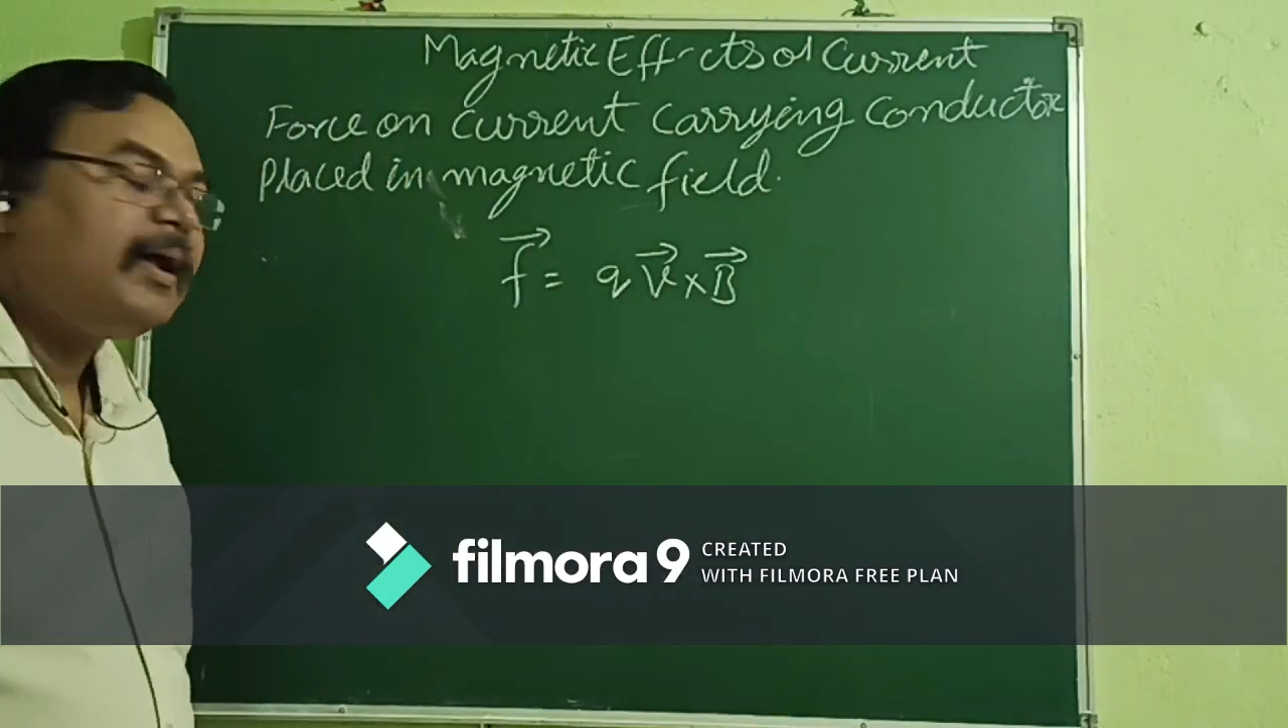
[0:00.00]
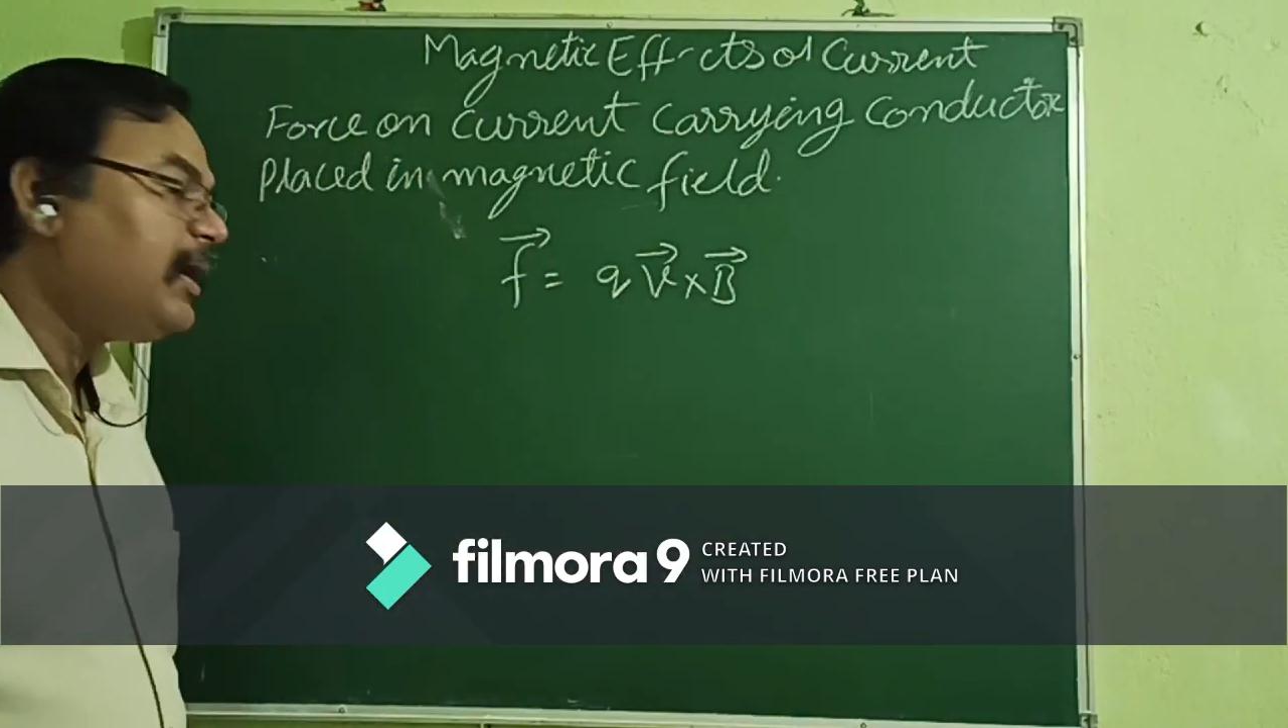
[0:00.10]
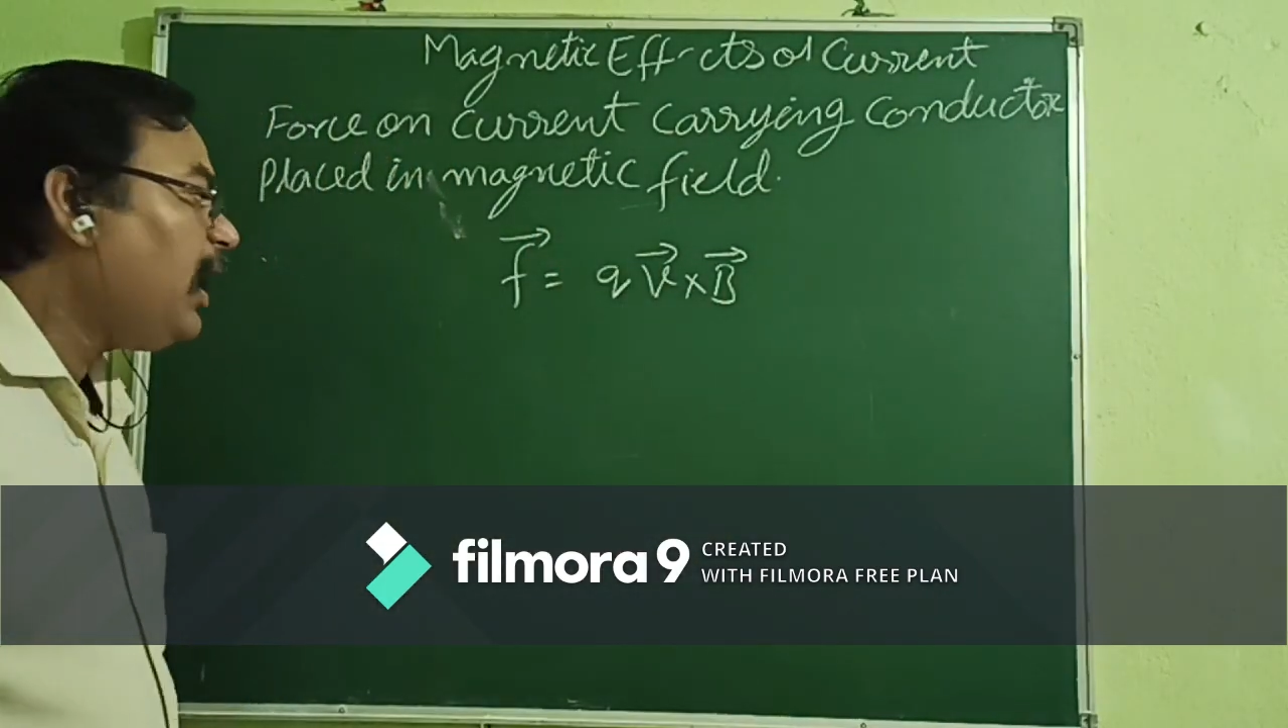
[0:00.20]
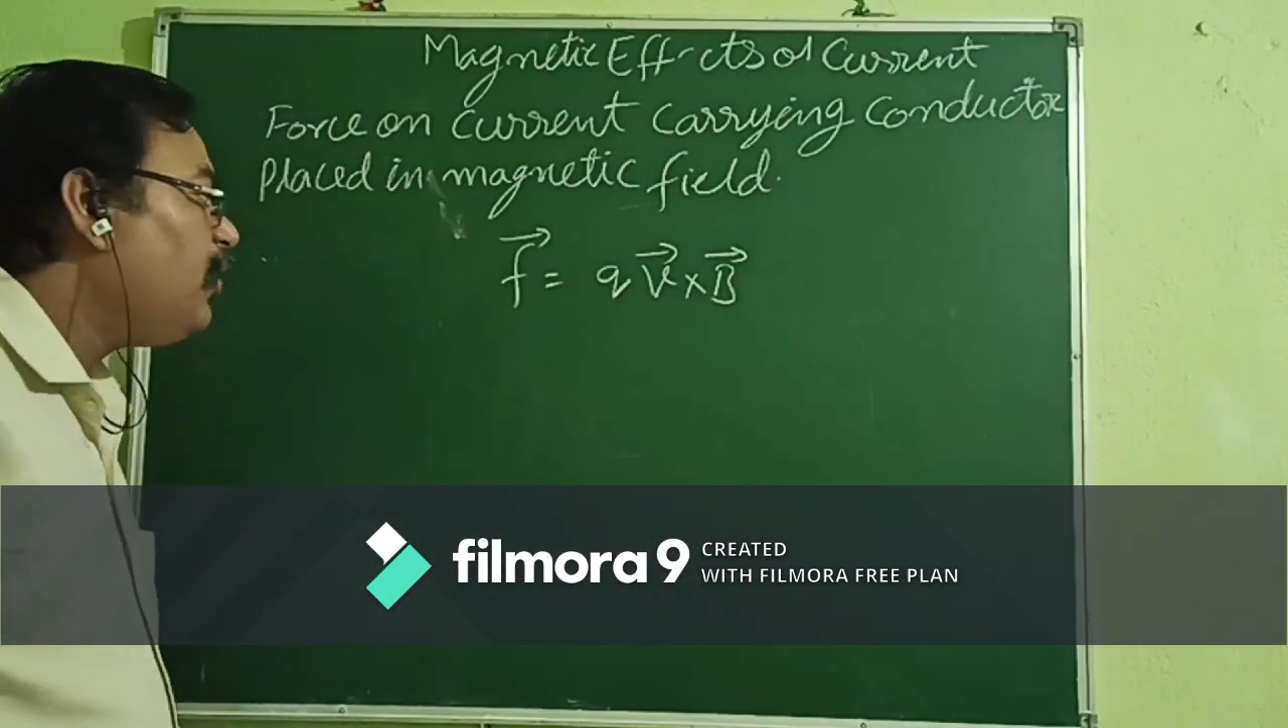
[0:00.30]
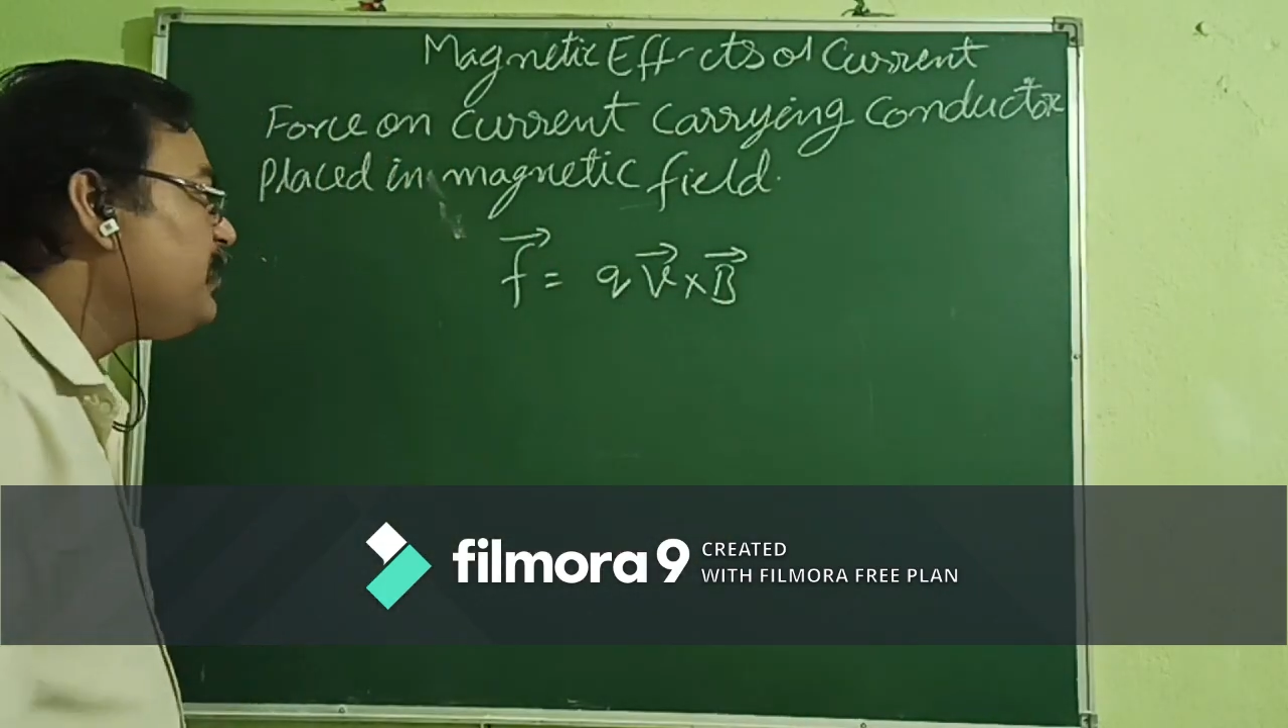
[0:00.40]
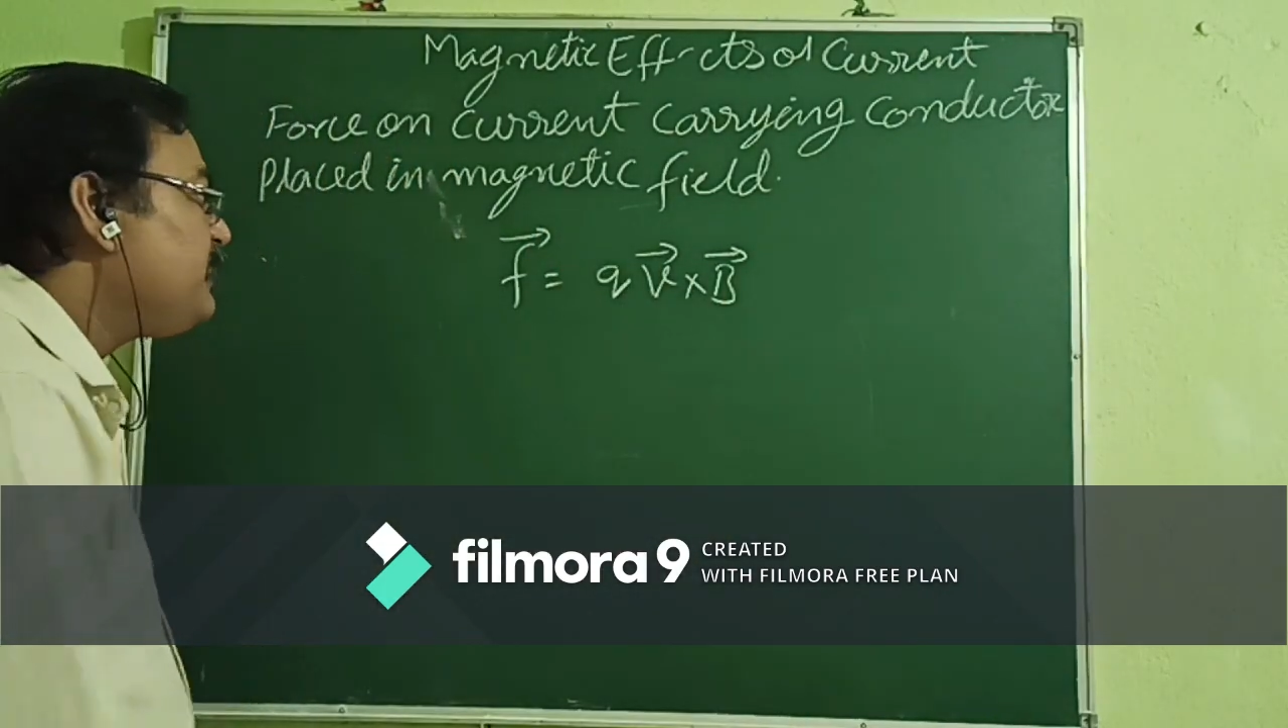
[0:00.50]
Now